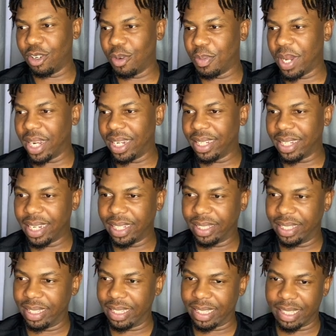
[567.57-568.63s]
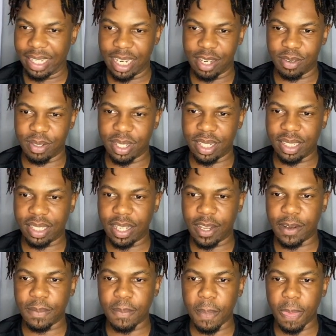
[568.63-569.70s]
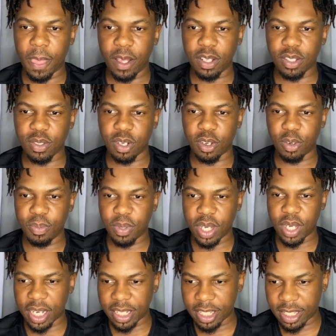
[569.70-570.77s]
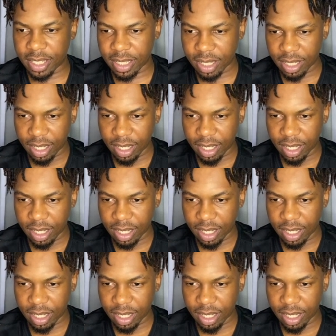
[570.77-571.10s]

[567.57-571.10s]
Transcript: operate like this now. You understand? So I hope you guys